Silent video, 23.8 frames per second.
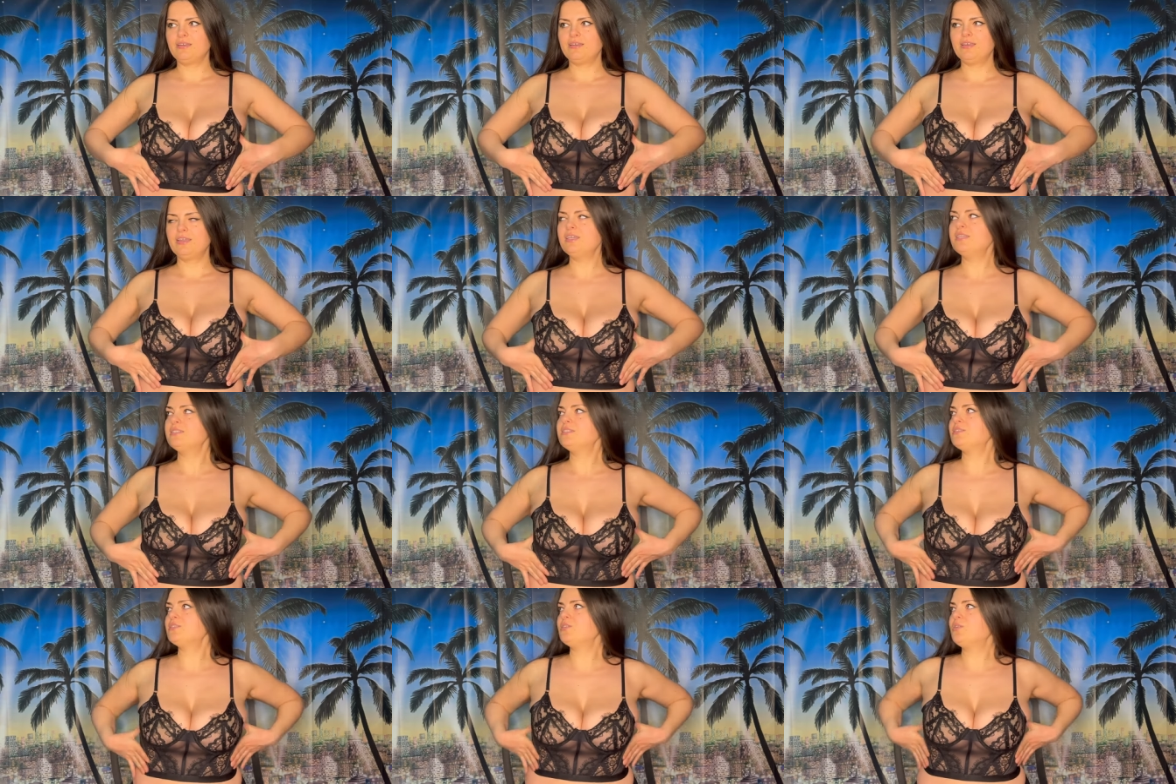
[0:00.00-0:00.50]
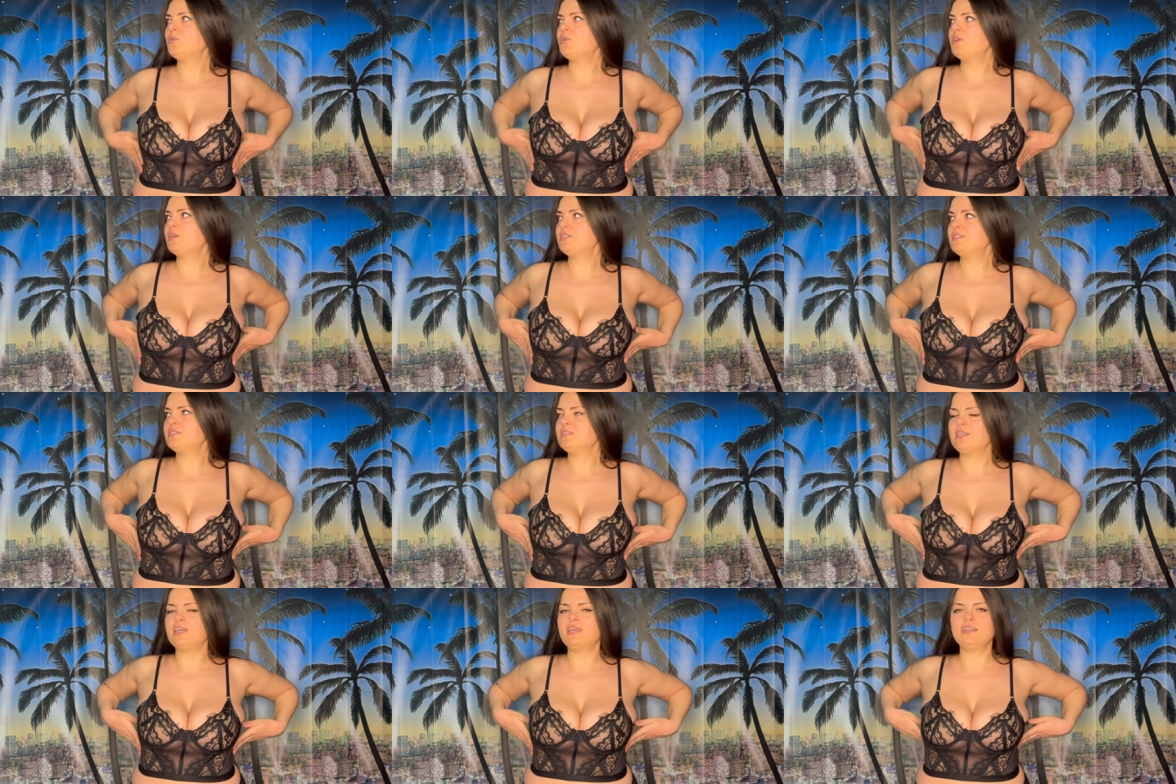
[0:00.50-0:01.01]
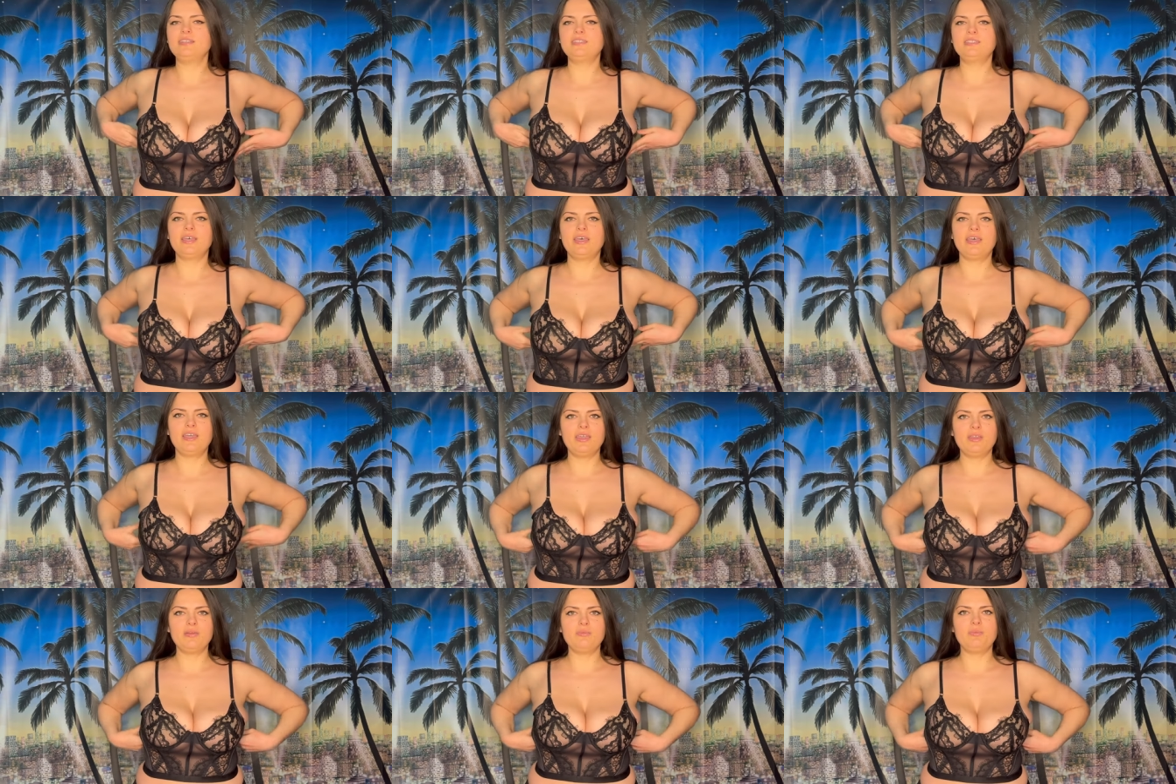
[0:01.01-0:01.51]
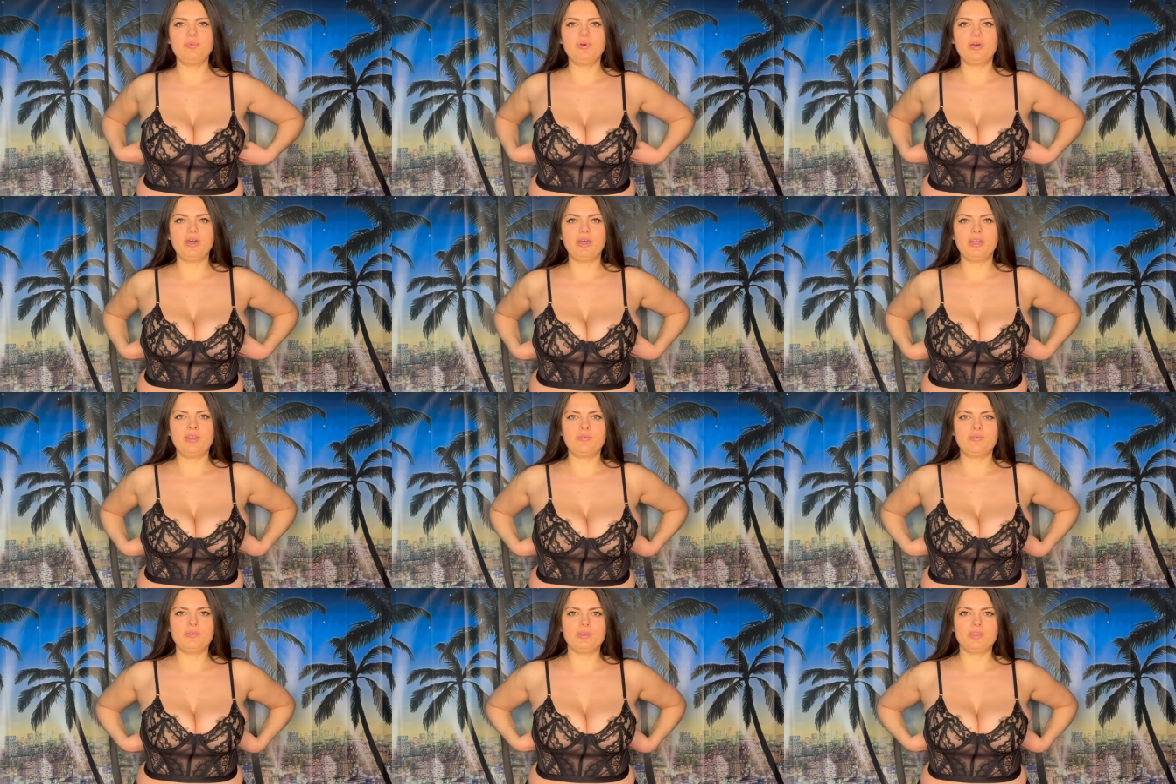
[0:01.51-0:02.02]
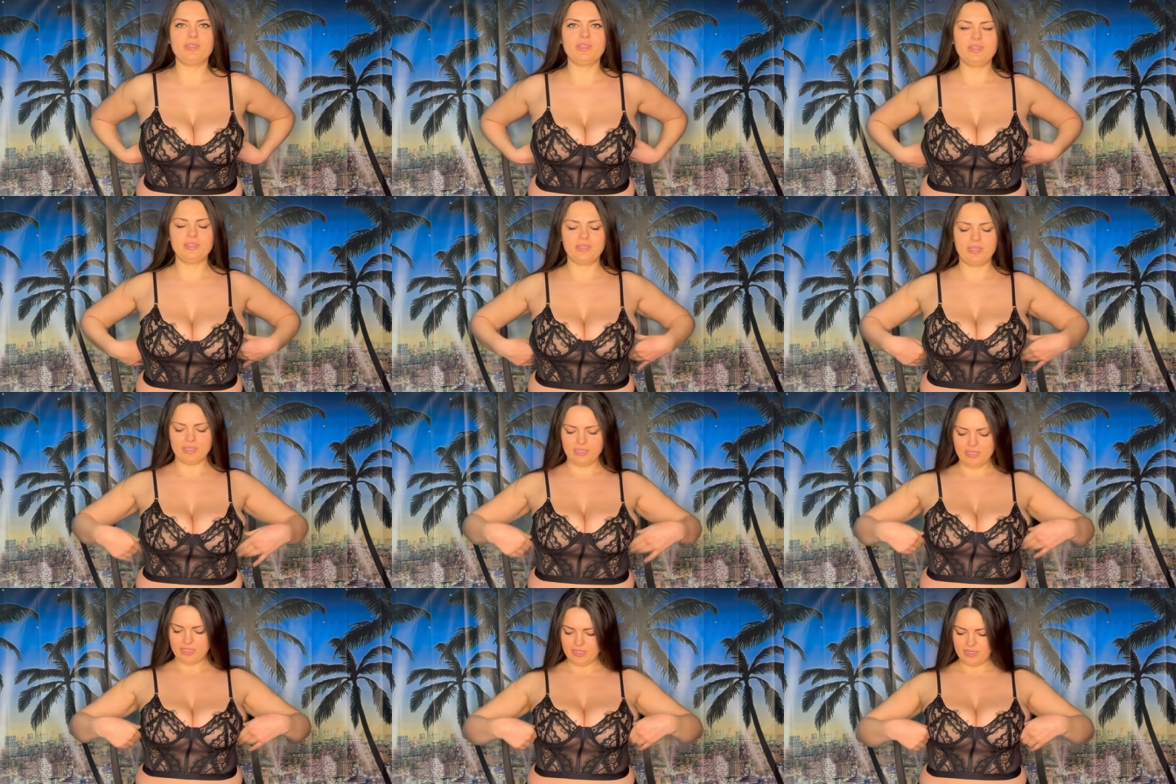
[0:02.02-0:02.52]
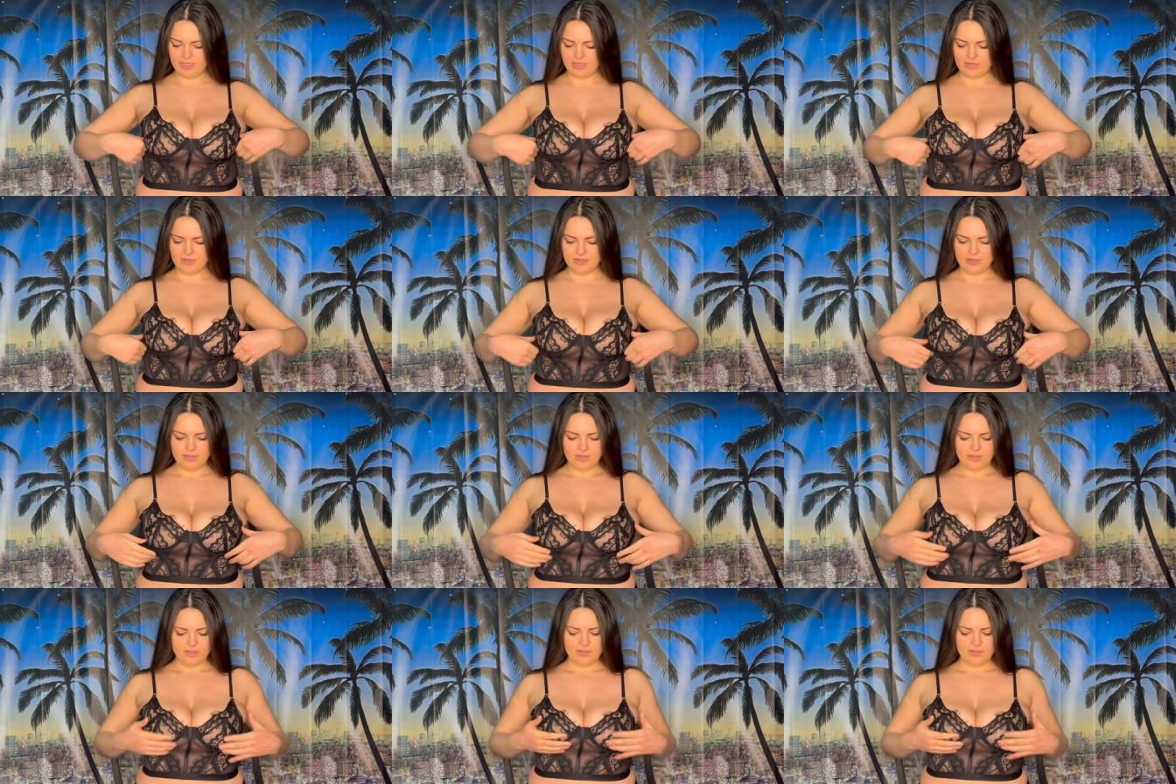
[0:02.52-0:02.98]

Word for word: it's a corset type. I really like it.